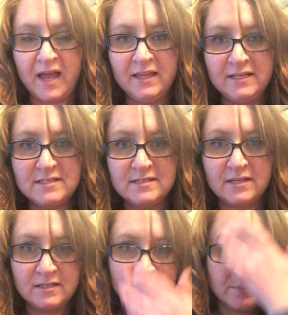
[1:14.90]
I like to
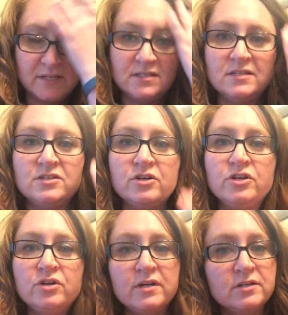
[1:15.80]
stick it to my scissor.
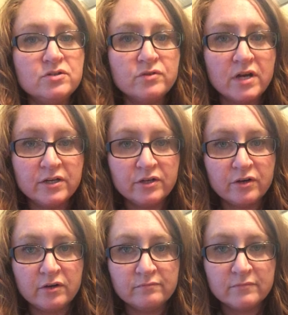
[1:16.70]
You can do it on
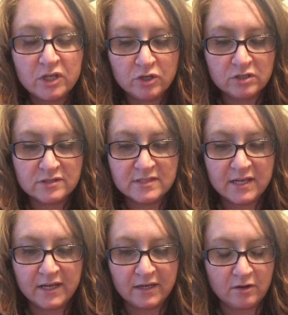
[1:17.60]
your cuticle
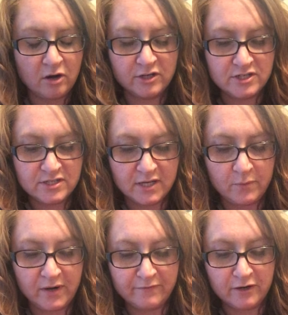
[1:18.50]
stick, orange stick,
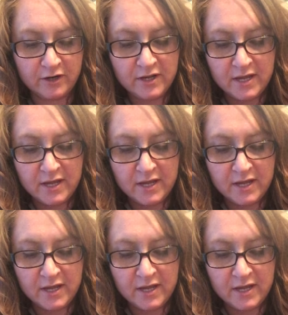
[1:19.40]
whatever.